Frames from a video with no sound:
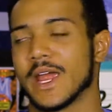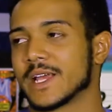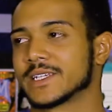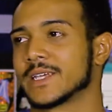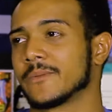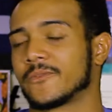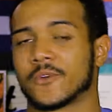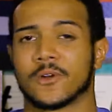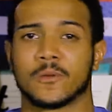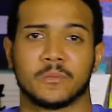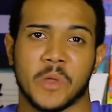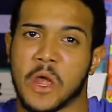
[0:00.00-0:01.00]
except
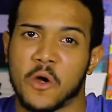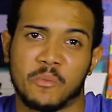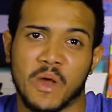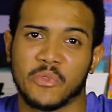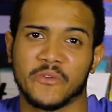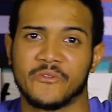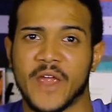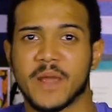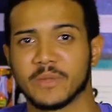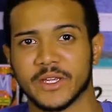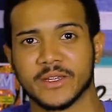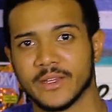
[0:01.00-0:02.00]
for help out the
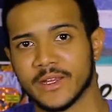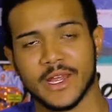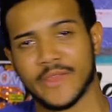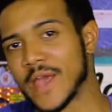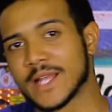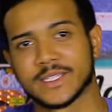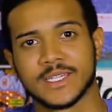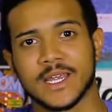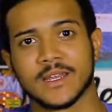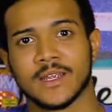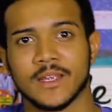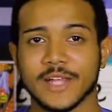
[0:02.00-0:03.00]
family. And that's
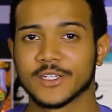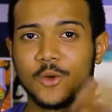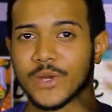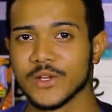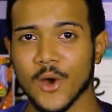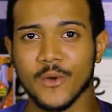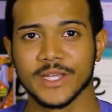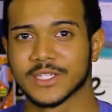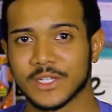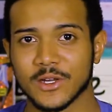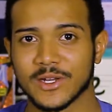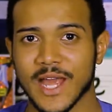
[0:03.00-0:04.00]
it. And so we know
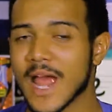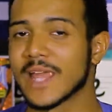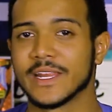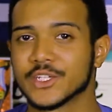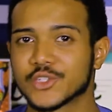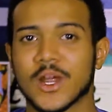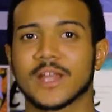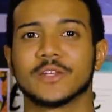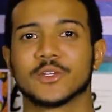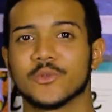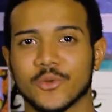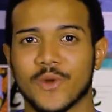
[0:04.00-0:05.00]
he's a good guy and he's trying
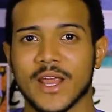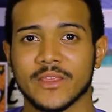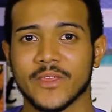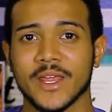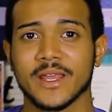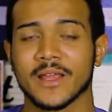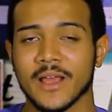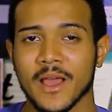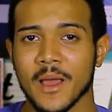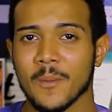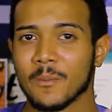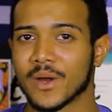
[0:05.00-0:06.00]
to do the right thing,
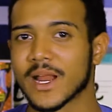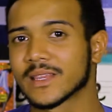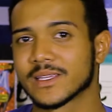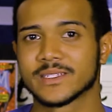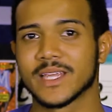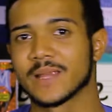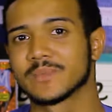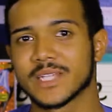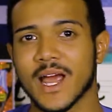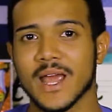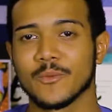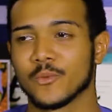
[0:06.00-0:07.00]
but at the same
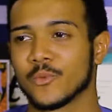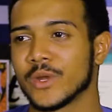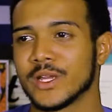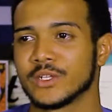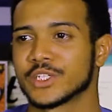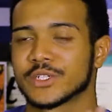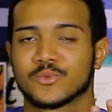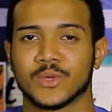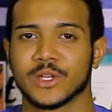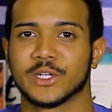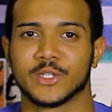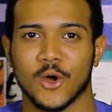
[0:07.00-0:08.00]
time, we just
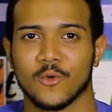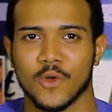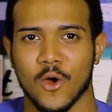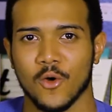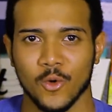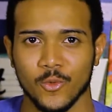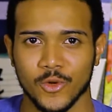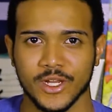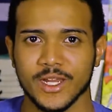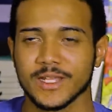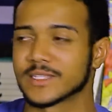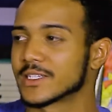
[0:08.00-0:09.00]
really don't know who
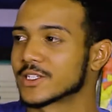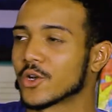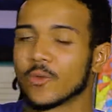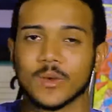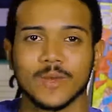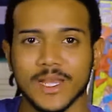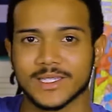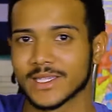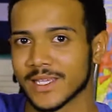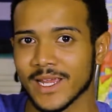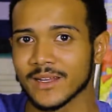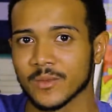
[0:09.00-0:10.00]
he is. And so when we get
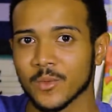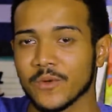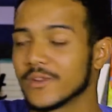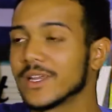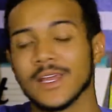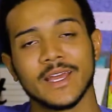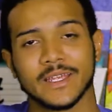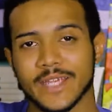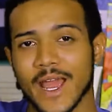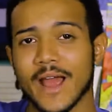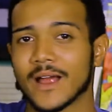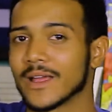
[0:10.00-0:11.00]
to the end of the movie,
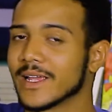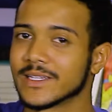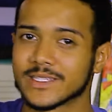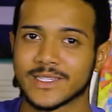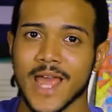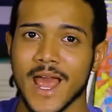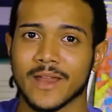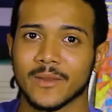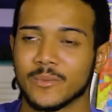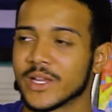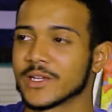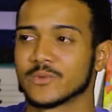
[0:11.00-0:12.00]
yeah, it's
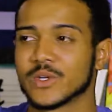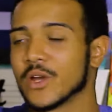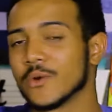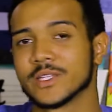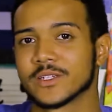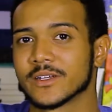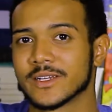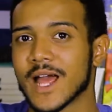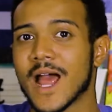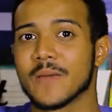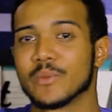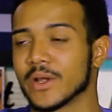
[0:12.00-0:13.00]
sad because we know he's a good
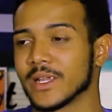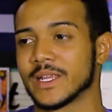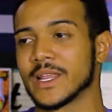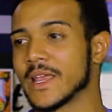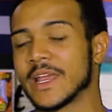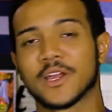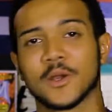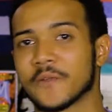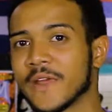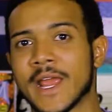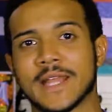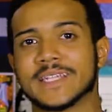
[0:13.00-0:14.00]
guy, but it could
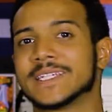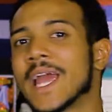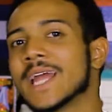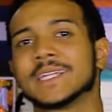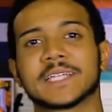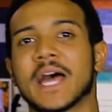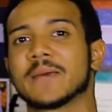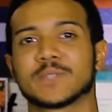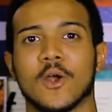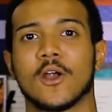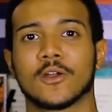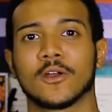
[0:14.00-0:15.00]
have hit 10 times
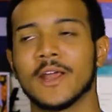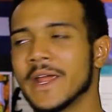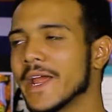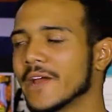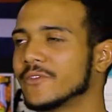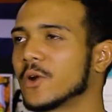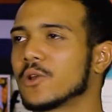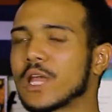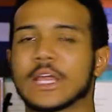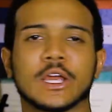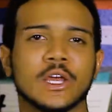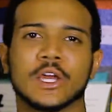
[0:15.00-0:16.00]
harder if there were
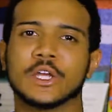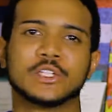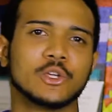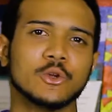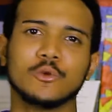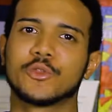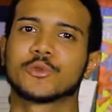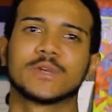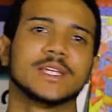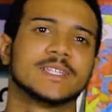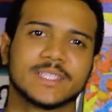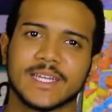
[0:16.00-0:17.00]
like
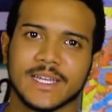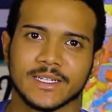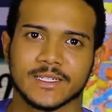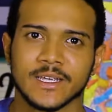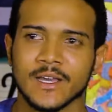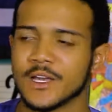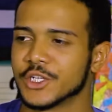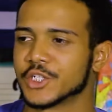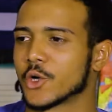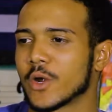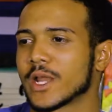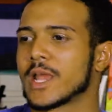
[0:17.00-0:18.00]
2-3 scenes
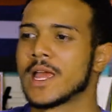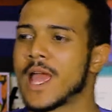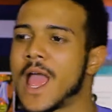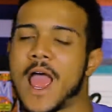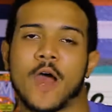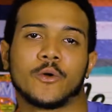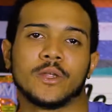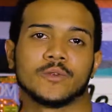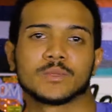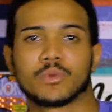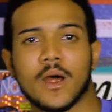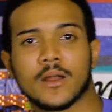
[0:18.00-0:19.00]
showing how he
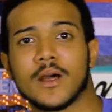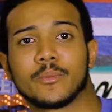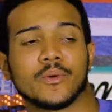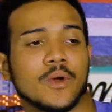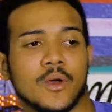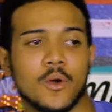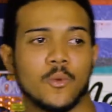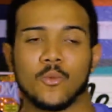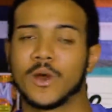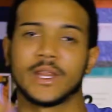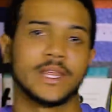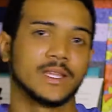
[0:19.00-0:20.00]
was brought up,
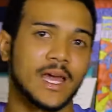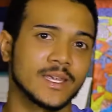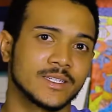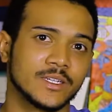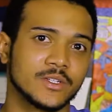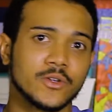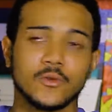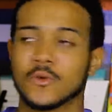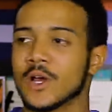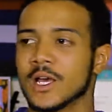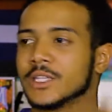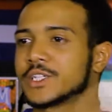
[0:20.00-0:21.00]
what he likes to
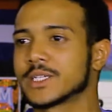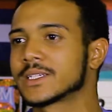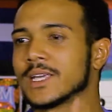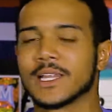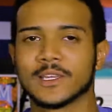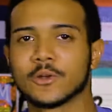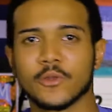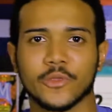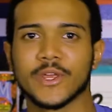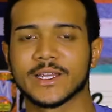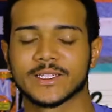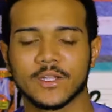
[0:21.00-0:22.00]
do, just little
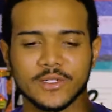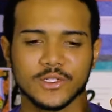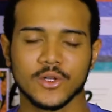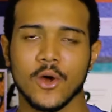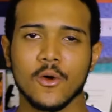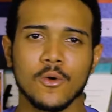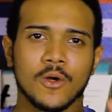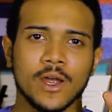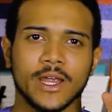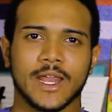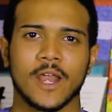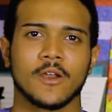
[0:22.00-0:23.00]
things. There's no
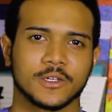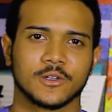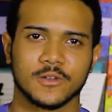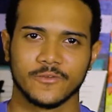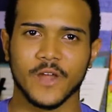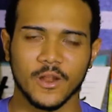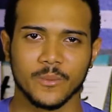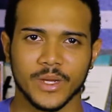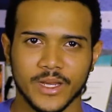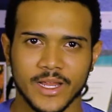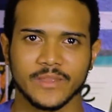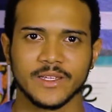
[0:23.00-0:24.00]
character
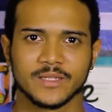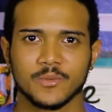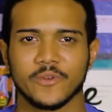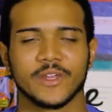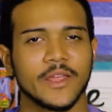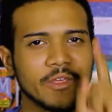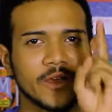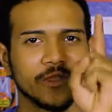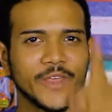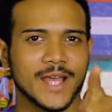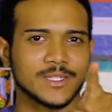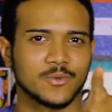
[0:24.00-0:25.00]
development in this movie. I
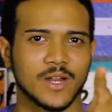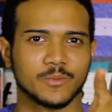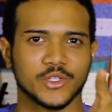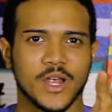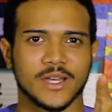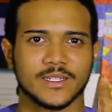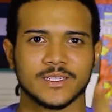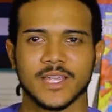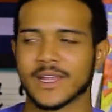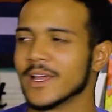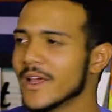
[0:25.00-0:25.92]
think that's what I'm trying to say.